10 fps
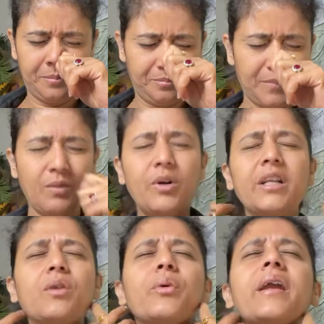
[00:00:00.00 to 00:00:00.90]
what are
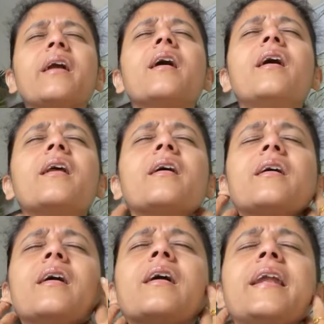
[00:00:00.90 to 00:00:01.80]
we
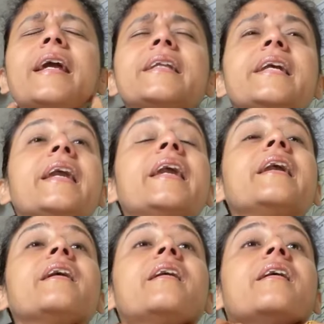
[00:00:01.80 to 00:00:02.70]
connecting
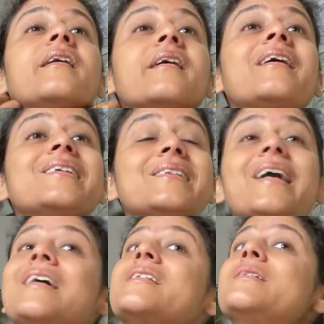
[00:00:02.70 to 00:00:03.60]
here is like a
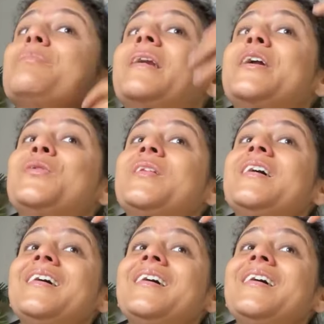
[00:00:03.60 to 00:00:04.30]
supply to the